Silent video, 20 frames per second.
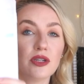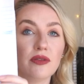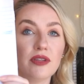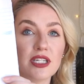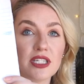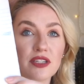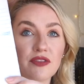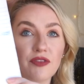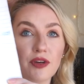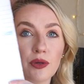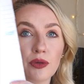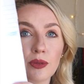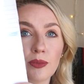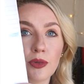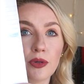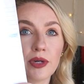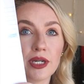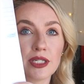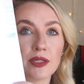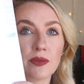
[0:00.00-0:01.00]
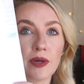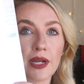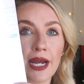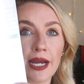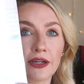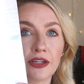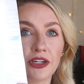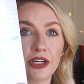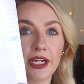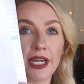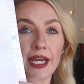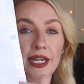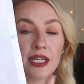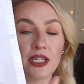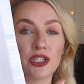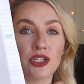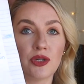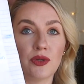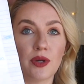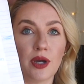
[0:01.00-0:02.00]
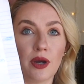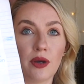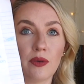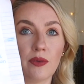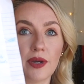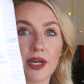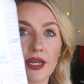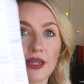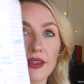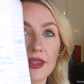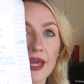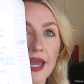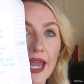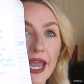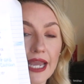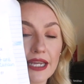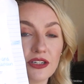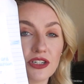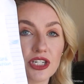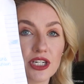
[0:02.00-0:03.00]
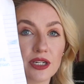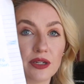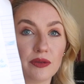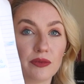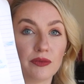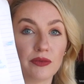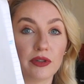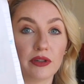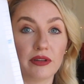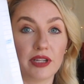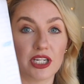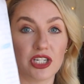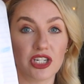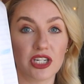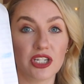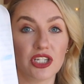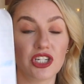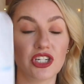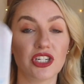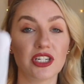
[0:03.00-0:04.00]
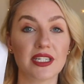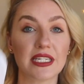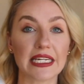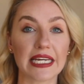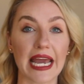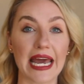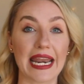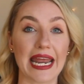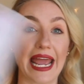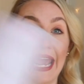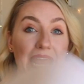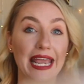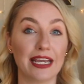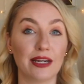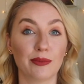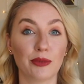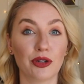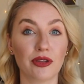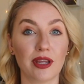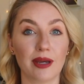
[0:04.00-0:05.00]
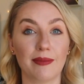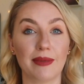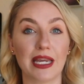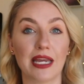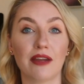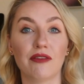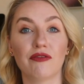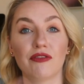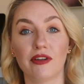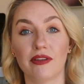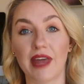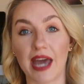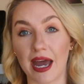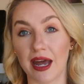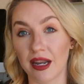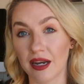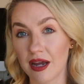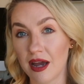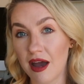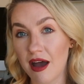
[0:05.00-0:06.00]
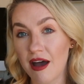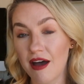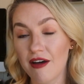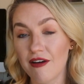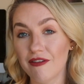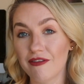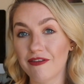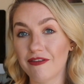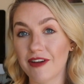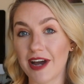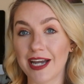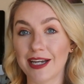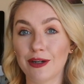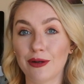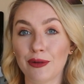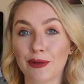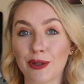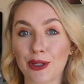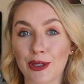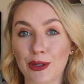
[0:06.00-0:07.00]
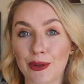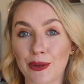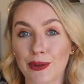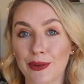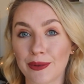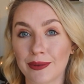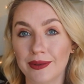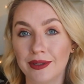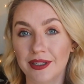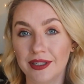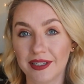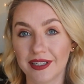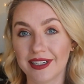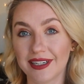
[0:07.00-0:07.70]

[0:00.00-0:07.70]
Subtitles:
So this foldable is what I created to go with ancient religions, just to kind of hammer them in for that final little